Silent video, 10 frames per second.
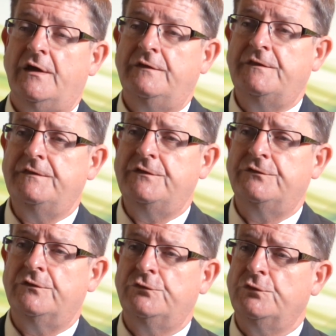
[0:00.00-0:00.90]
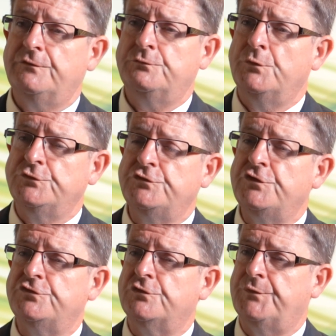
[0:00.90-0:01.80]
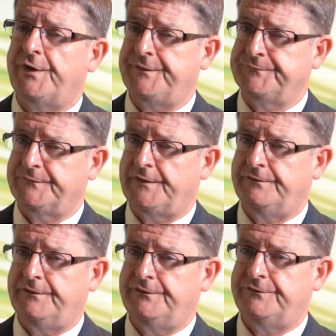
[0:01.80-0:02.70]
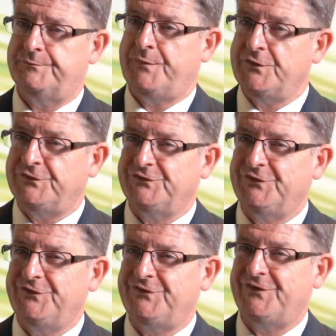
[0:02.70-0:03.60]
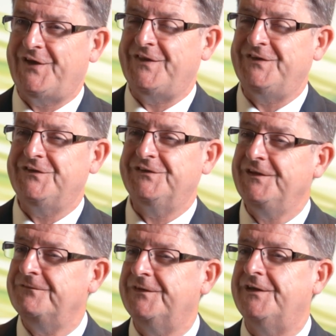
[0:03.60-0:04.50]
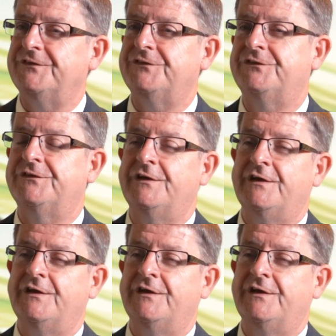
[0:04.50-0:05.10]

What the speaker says: And then there's the sort of more traditional way. There's posters and there's leaflets.